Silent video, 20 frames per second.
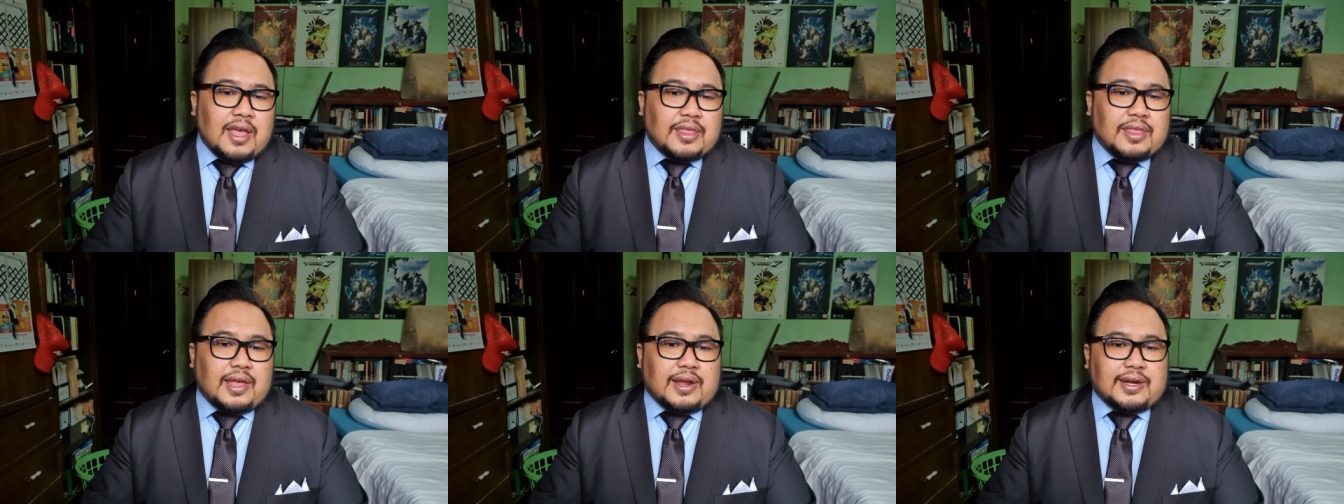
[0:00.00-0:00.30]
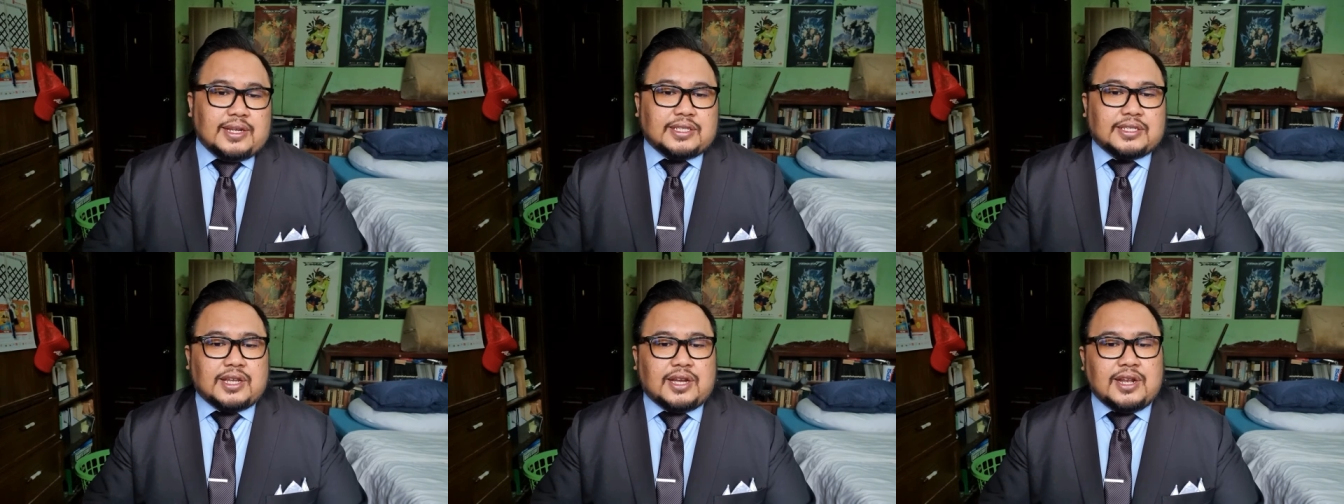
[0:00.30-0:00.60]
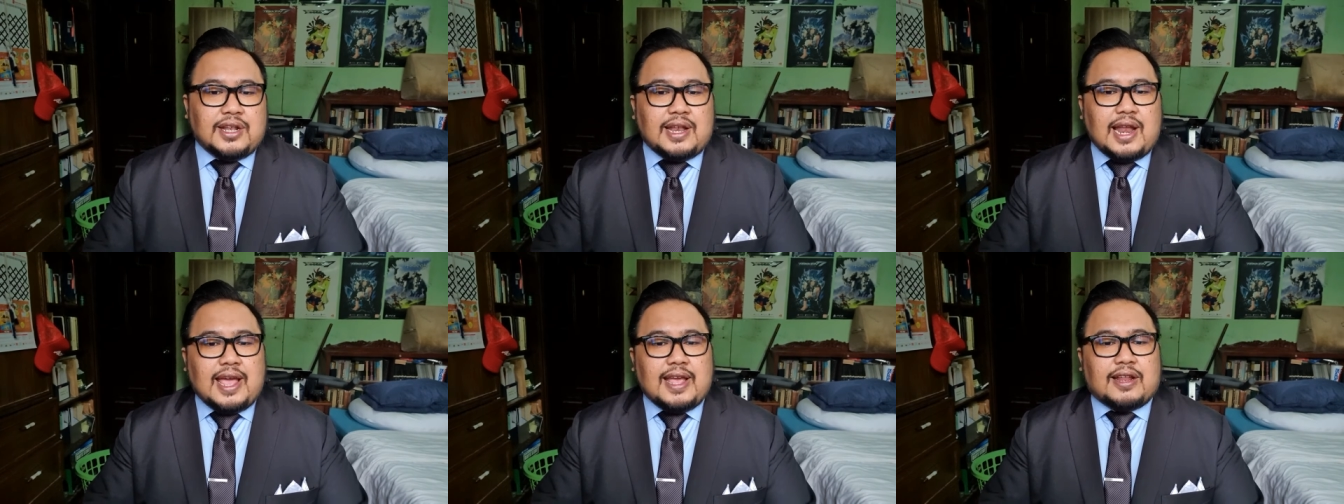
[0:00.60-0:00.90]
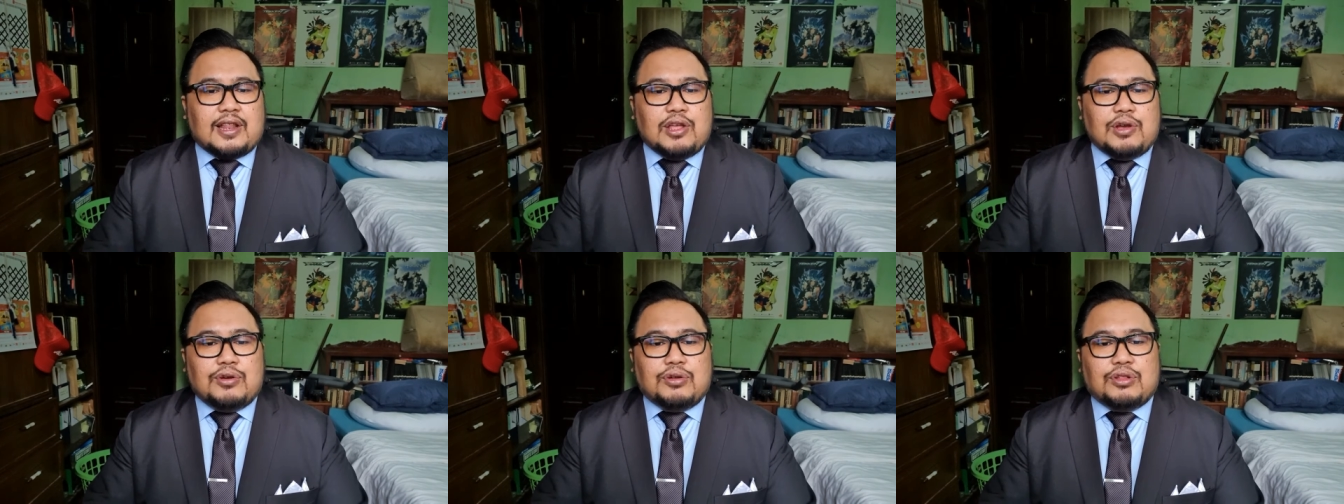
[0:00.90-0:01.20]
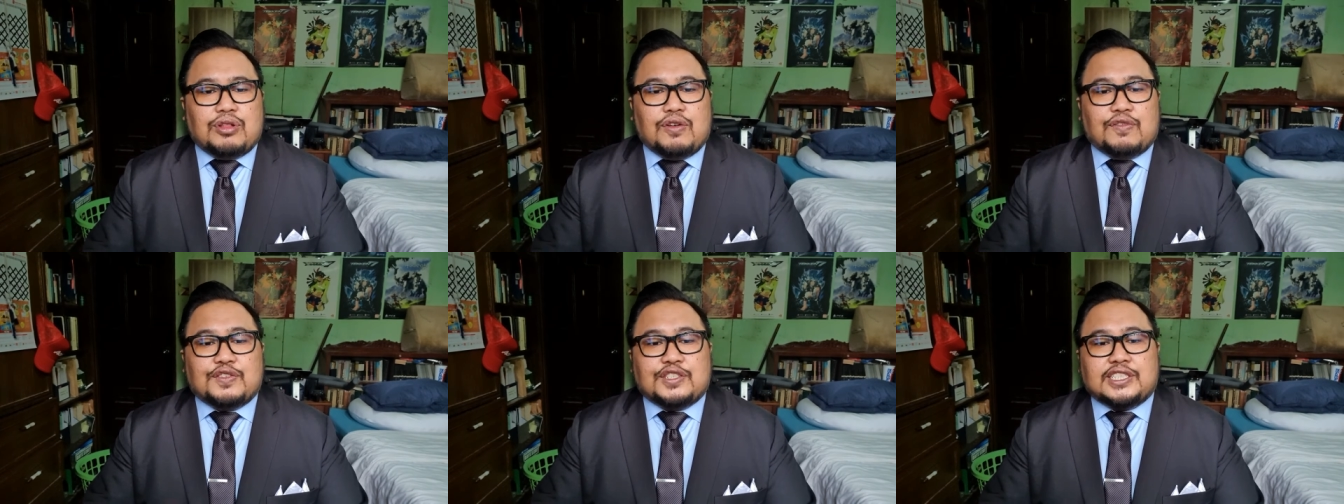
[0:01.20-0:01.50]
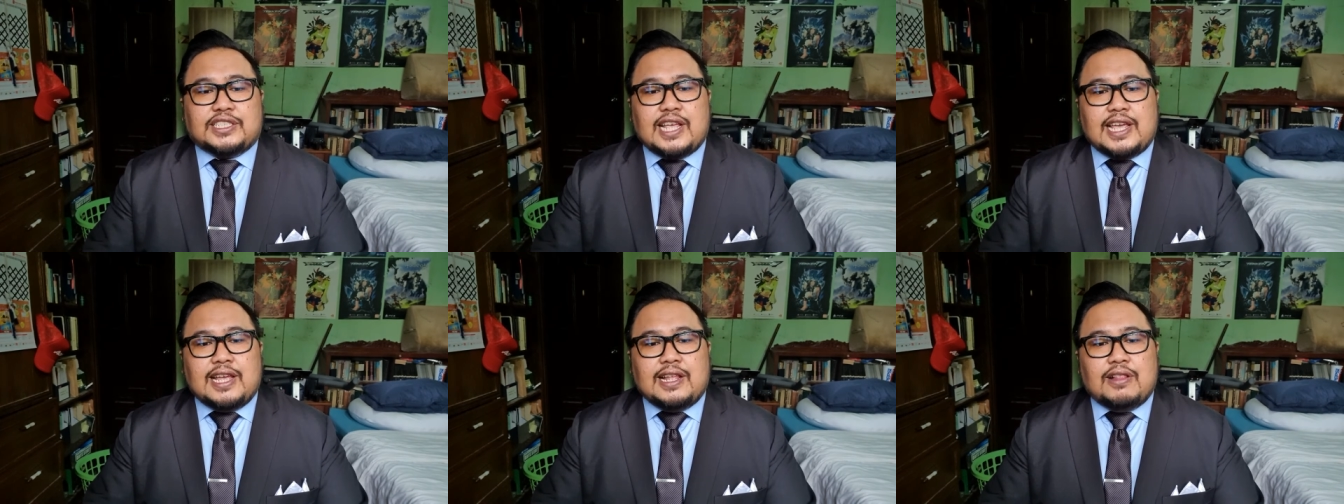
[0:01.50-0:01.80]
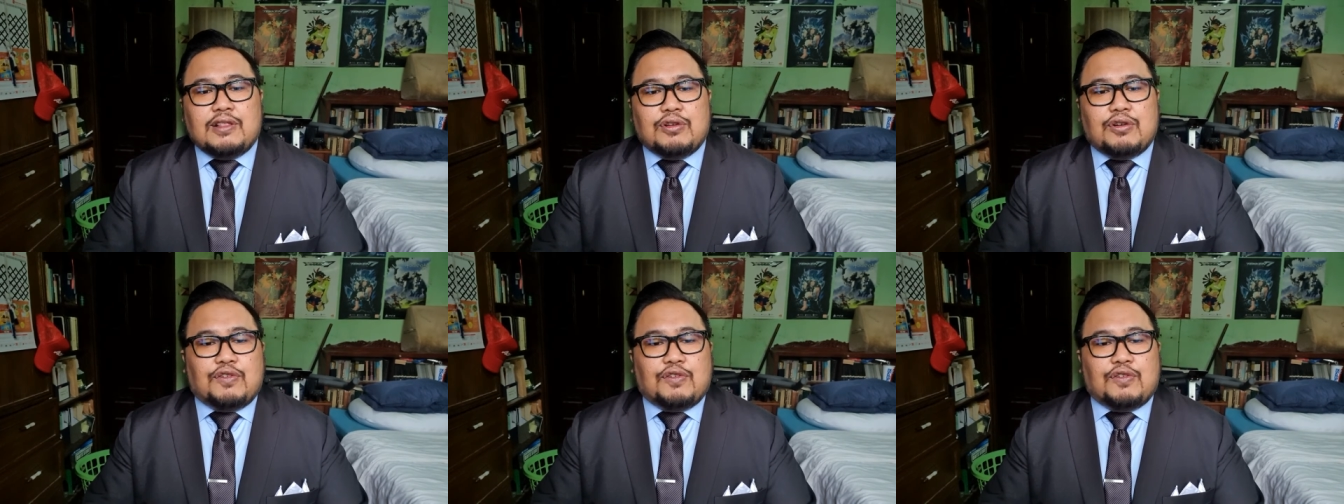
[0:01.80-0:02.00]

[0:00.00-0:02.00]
There is unlikelihood of sale